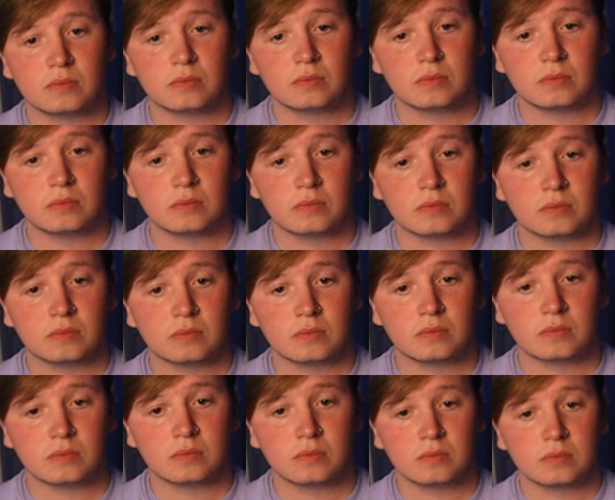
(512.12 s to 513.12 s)

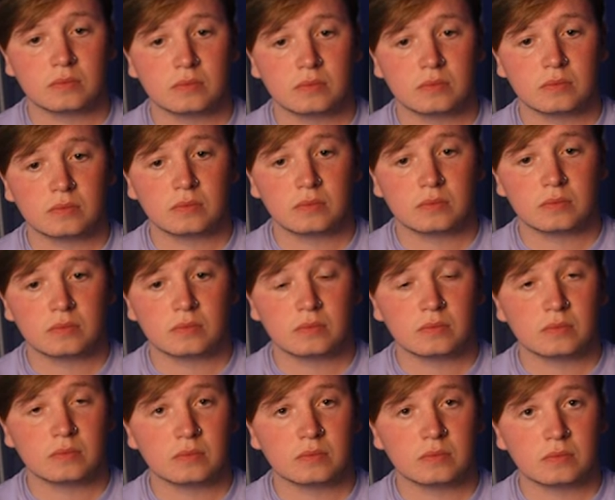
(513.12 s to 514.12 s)

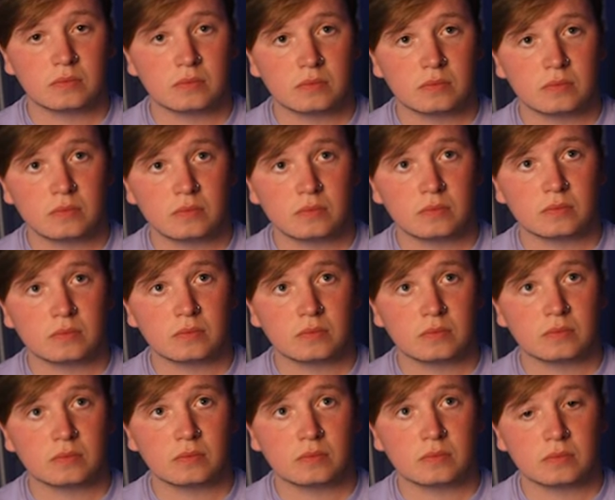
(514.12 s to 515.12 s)

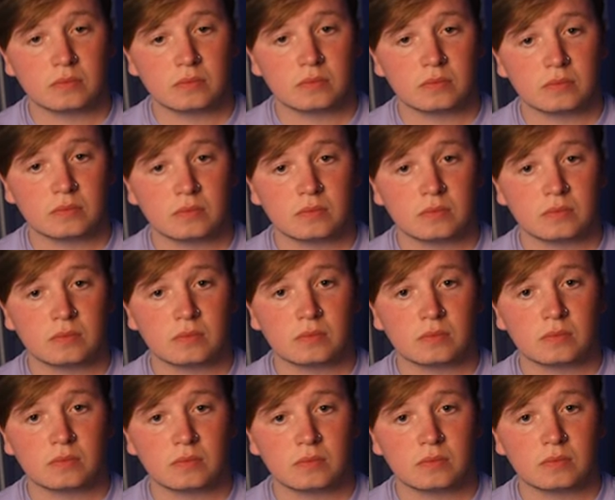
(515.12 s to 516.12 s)

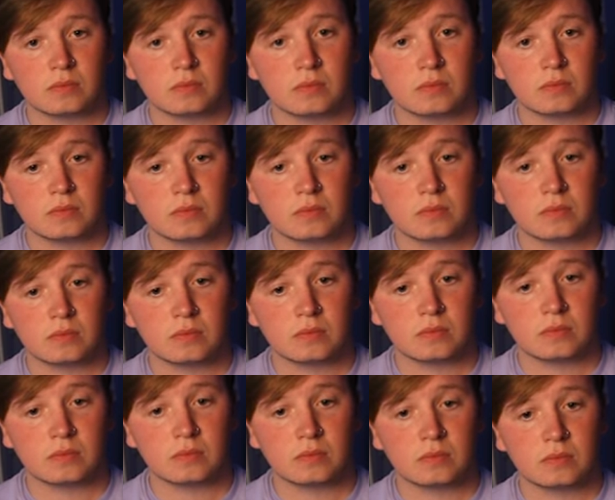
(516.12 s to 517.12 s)

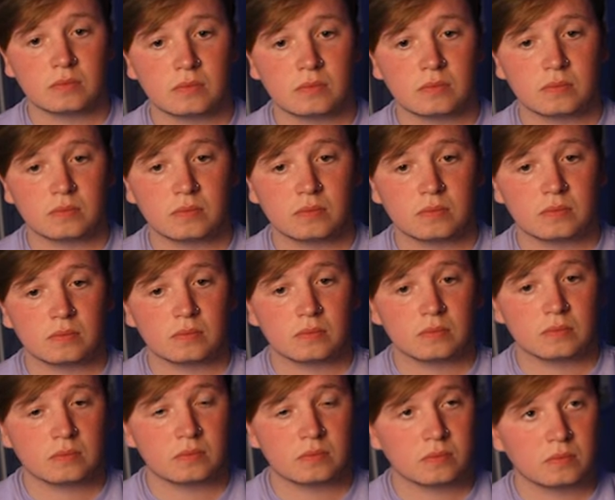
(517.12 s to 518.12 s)

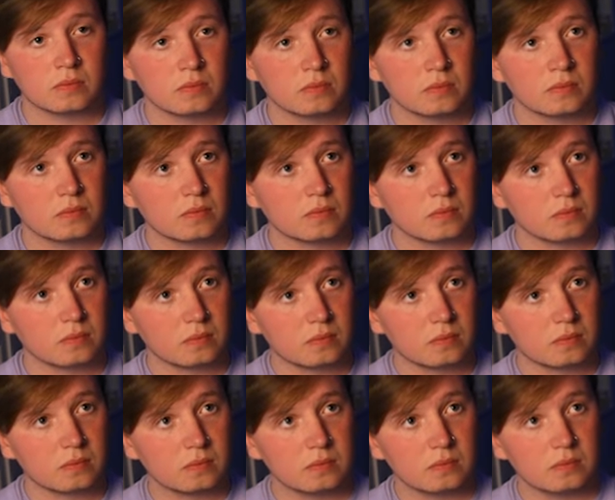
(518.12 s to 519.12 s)

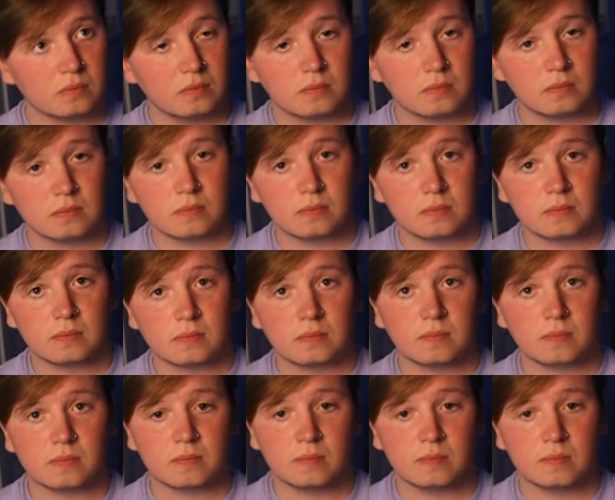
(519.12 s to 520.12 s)
No words are spoken by the person on screen.